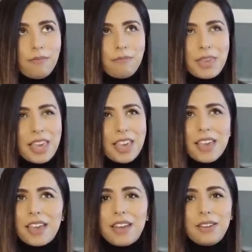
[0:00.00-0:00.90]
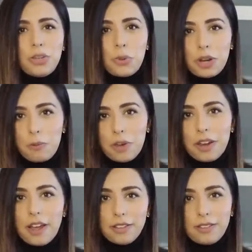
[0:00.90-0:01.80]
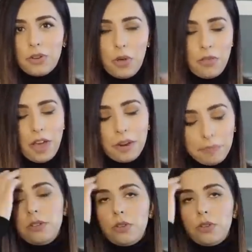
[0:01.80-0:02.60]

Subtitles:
P and 21S and all that.